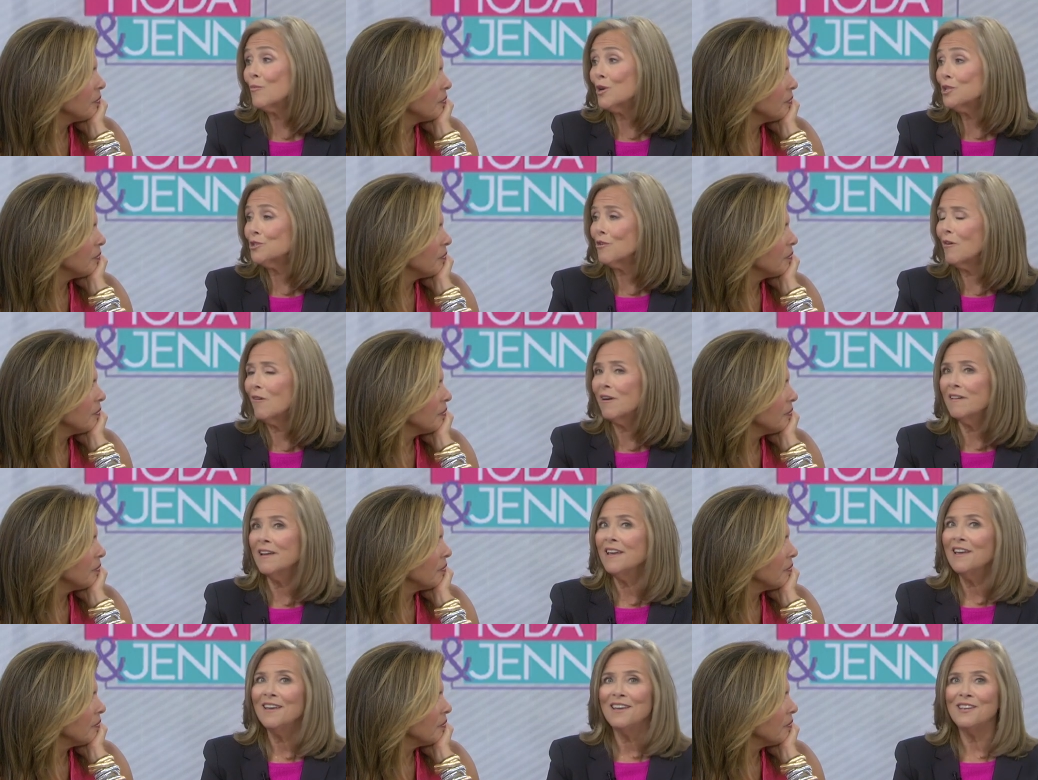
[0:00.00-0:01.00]
Speaker 1: breaks your heart,
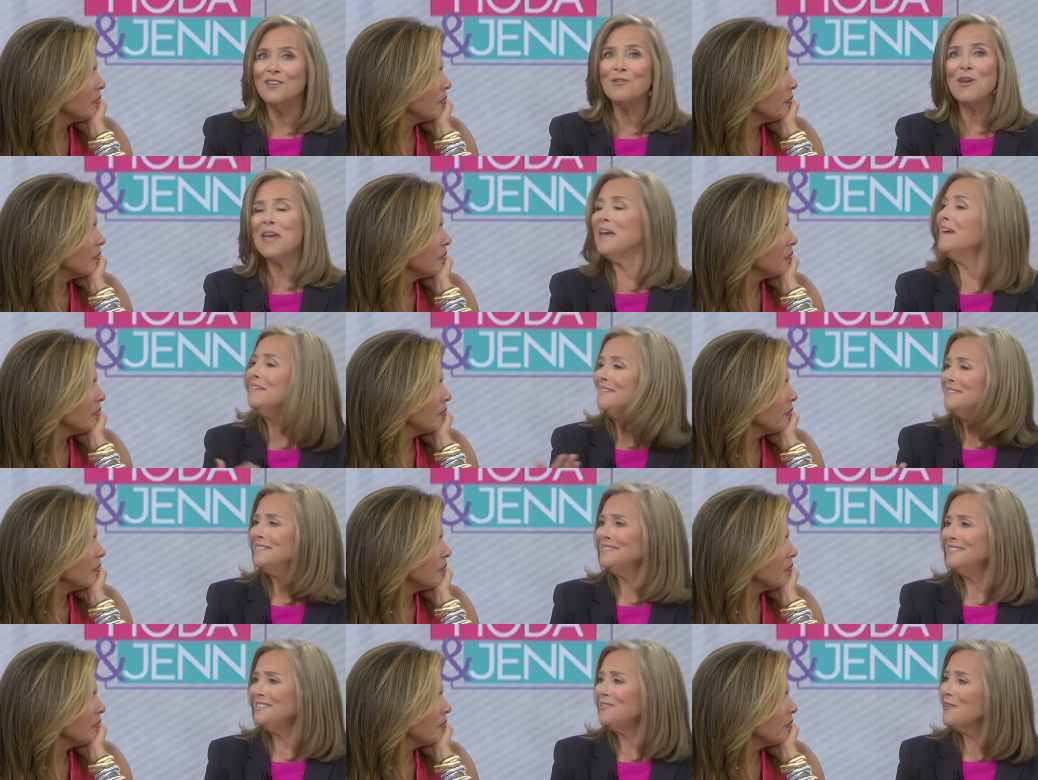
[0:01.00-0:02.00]
you can't
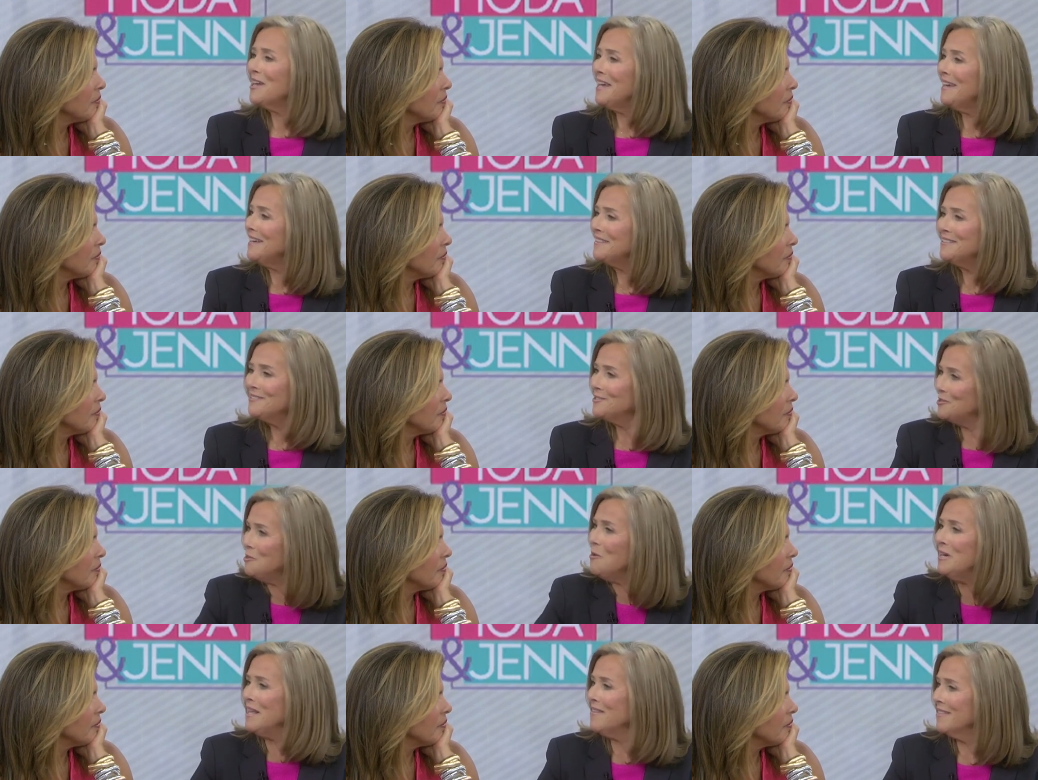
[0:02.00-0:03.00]
you can't do
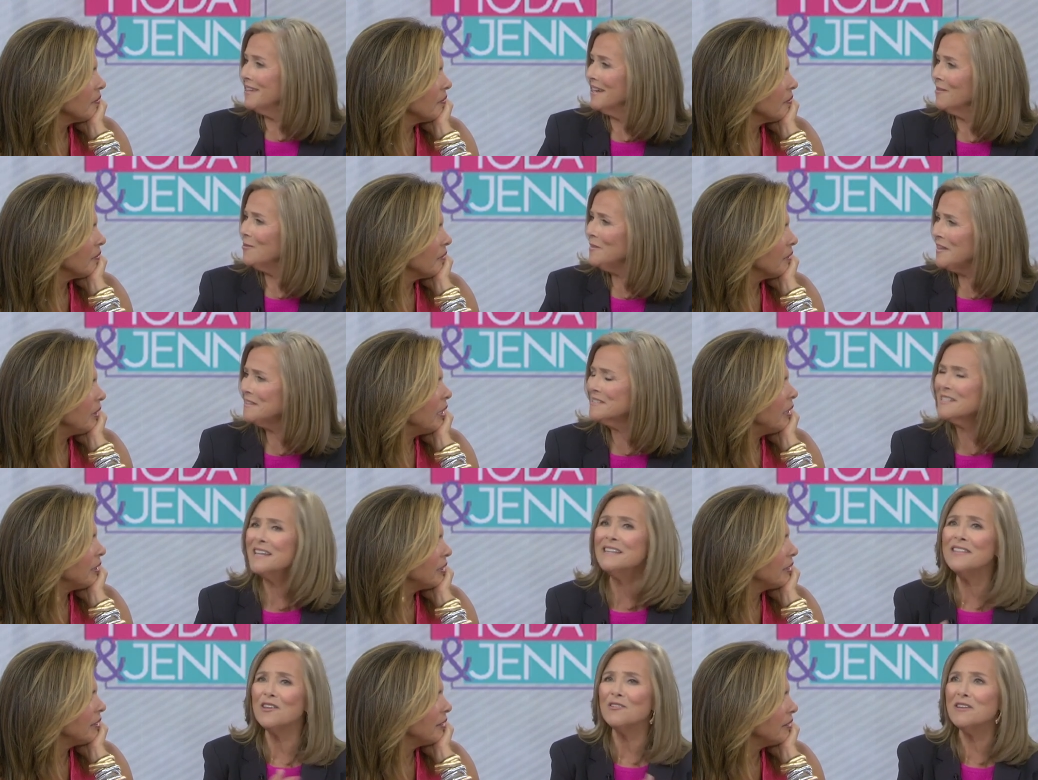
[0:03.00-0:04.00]
anything. When they yes.
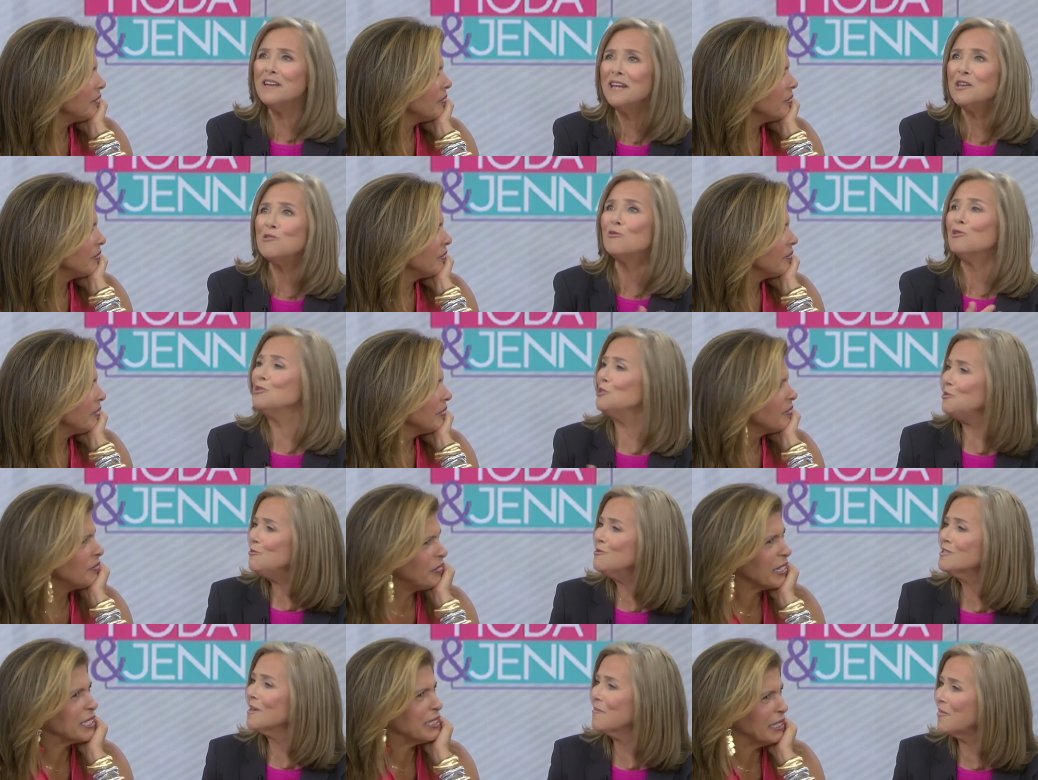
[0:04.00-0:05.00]
skin their knee, you could do
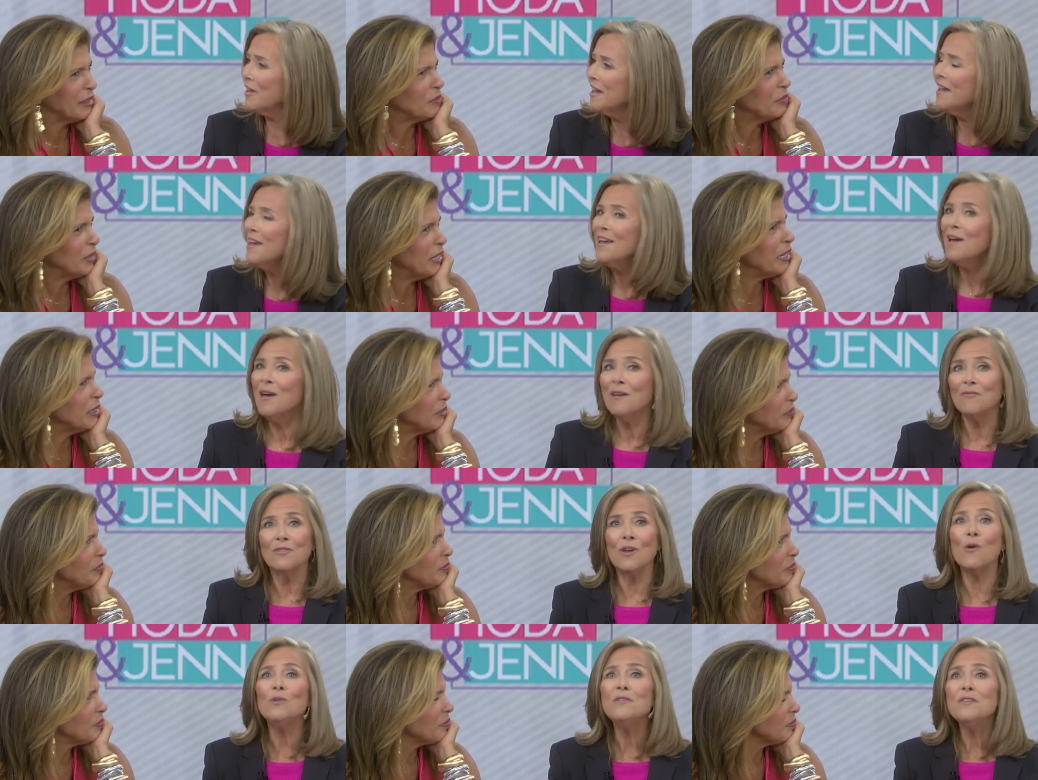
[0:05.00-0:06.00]
Fix something. It. Yeah.
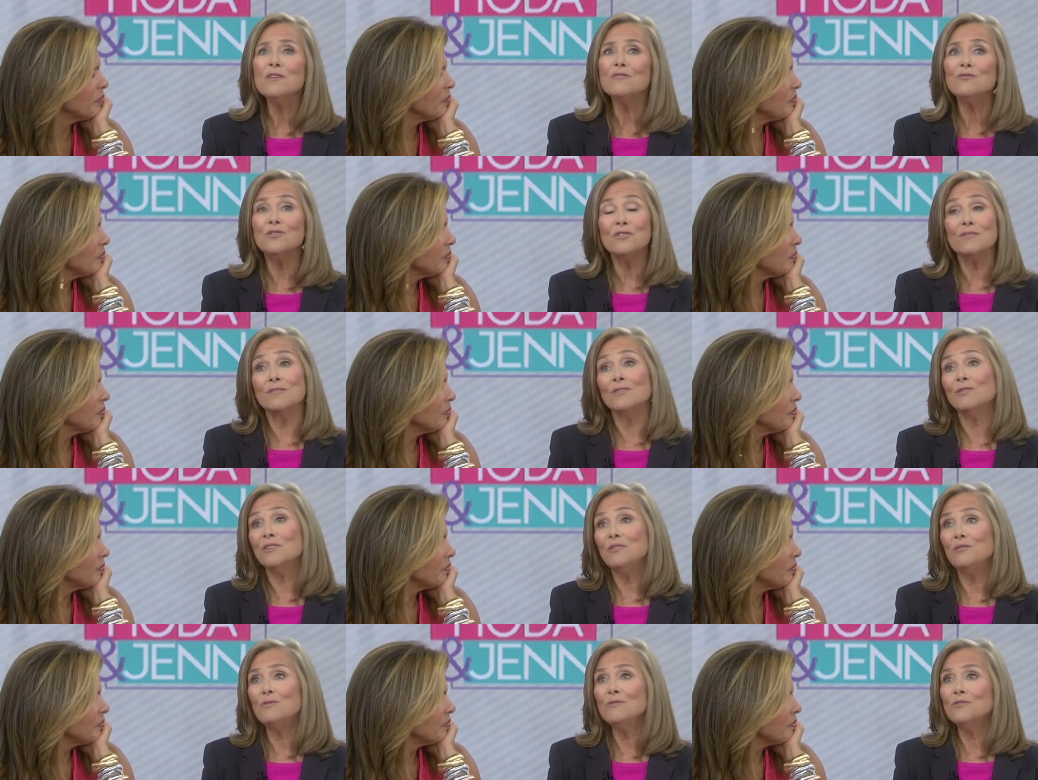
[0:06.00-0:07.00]
The only thing you, do, you can
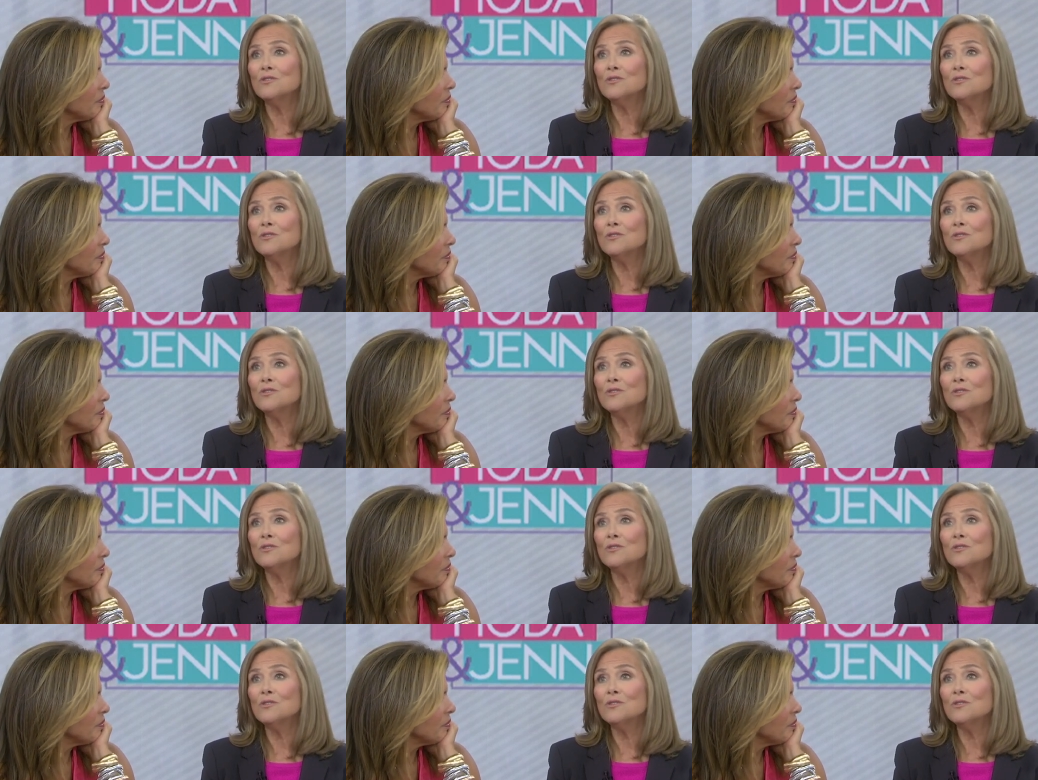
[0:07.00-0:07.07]
do is